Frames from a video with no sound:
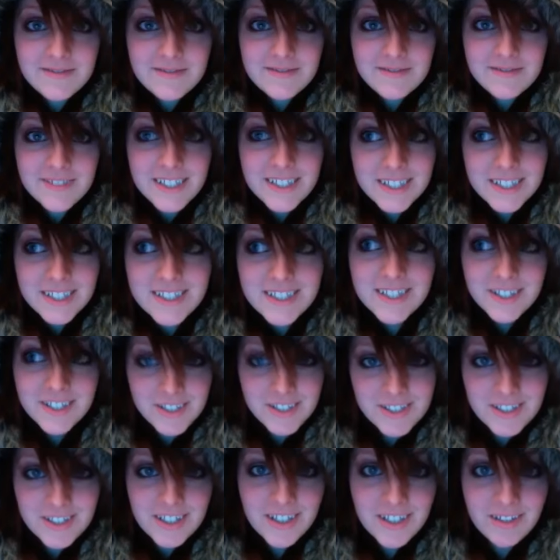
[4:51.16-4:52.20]
Like,
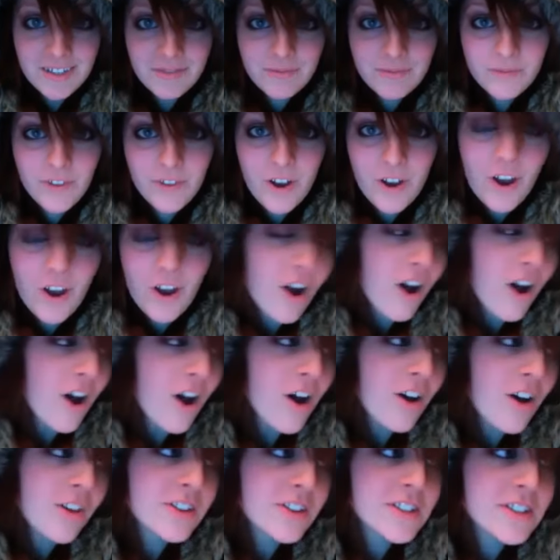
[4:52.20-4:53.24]
seriously,
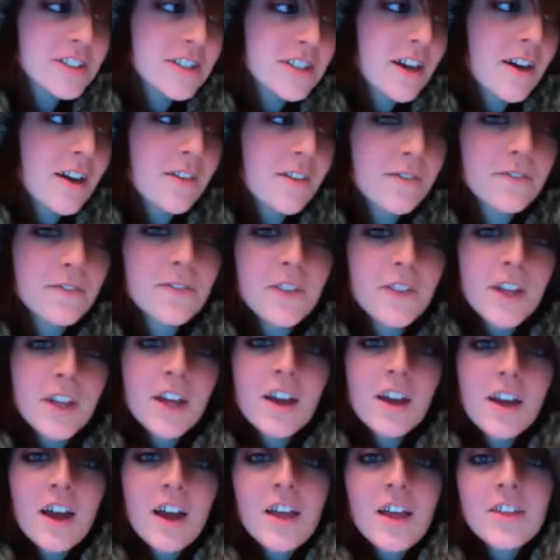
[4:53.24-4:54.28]
all the stuff
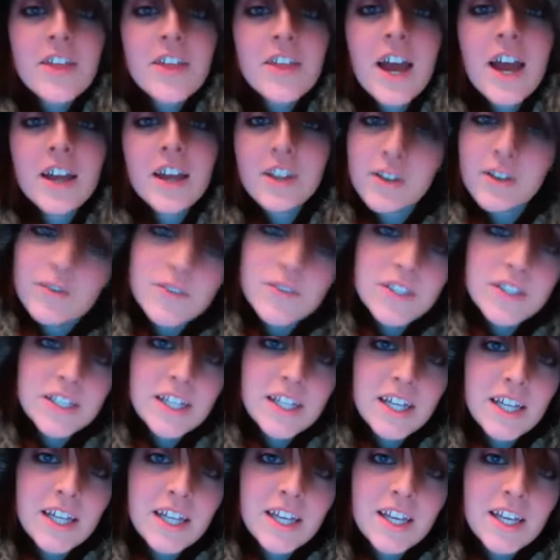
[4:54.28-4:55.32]
that you've
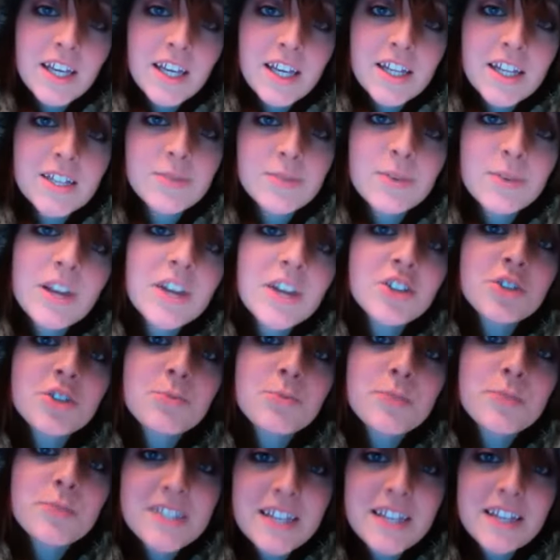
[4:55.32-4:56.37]
seen is
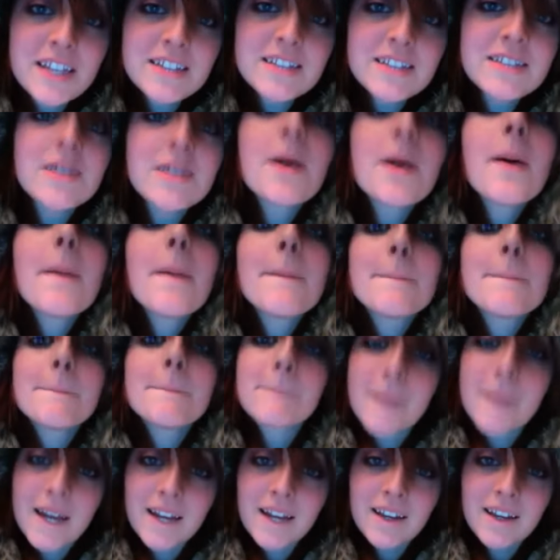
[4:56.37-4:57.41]
100%
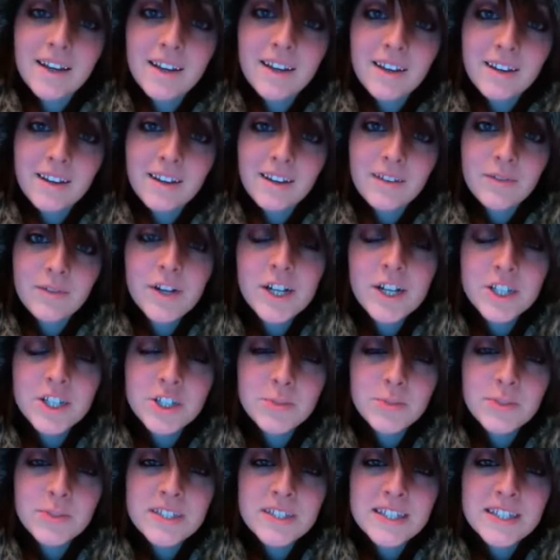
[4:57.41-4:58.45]
mine.
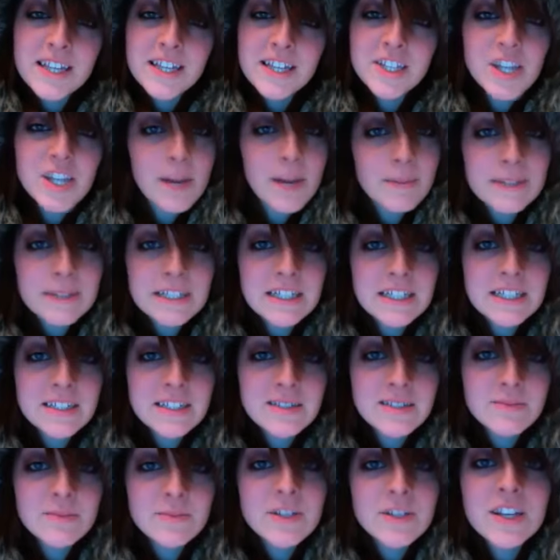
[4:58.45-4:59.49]
100%
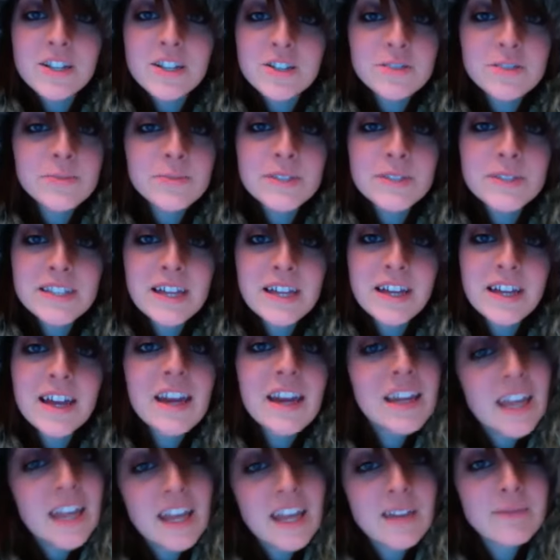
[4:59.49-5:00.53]
Japanese, 100%
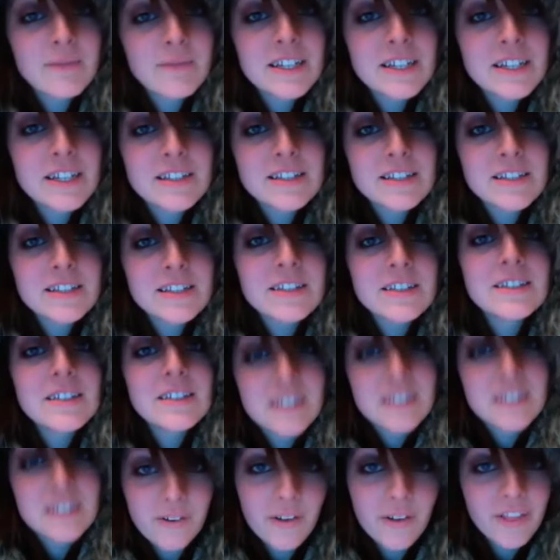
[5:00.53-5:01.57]
Akemi's.
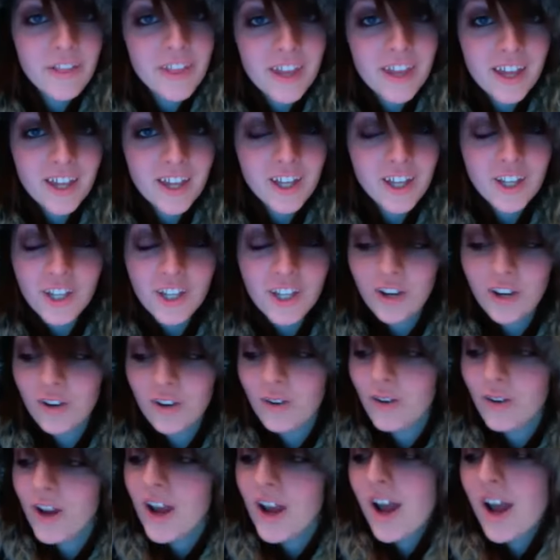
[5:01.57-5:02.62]
Deal with it. You
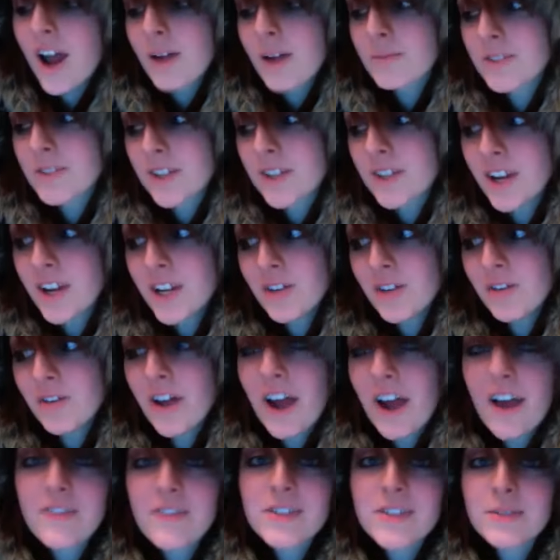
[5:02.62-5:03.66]
know, I'm sorry you don't
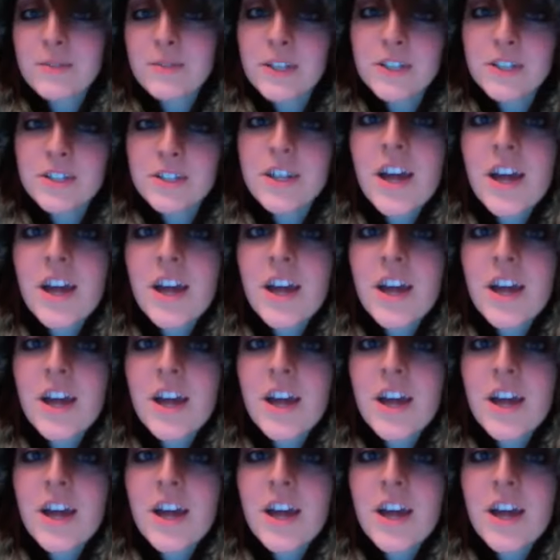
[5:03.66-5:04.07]
have as much